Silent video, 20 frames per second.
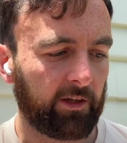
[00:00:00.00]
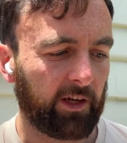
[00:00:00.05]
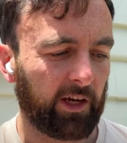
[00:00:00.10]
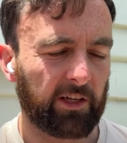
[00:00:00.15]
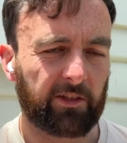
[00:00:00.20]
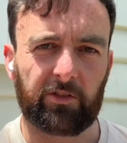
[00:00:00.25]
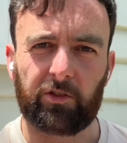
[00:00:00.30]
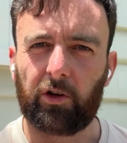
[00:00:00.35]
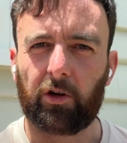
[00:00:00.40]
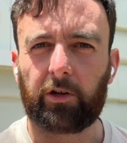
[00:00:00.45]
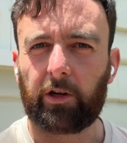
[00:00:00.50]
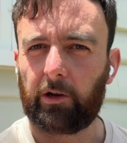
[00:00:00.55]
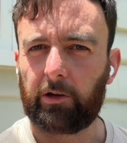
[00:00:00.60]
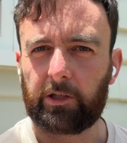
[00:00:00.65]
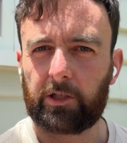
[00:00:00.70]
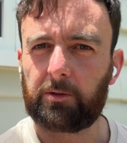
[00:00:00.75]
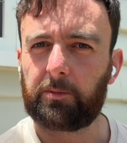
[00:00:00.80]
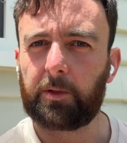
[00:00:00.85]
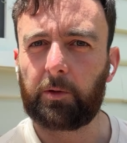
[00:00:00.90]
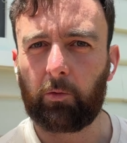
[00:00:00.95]
it's not
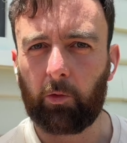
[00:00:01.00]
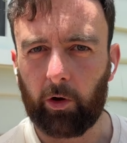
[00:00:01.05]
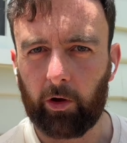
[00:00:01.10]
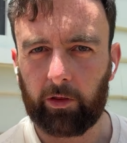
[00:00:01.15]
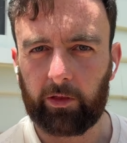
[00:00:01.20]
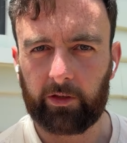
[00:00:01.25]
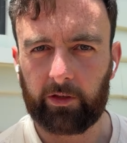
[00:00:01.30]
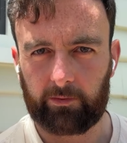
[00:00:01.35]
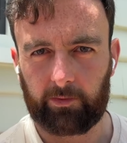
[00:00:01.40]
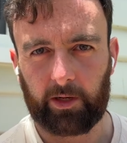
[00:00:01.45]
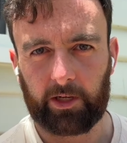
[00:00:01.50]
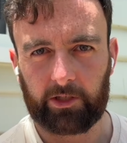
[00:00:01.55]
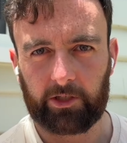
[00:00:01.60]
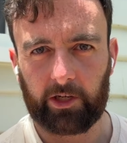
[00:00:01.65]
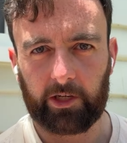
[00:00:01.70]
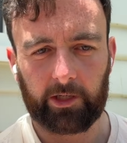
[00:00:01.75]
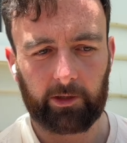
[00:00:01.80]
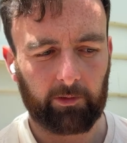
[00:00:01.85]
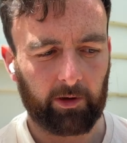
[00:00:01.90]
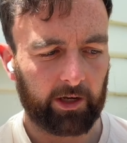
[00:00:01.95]
going to be worth as much
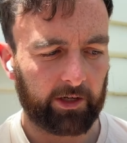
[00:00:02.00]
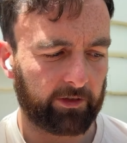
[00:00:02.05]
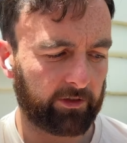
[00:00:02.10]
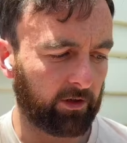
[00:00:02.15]
anyway.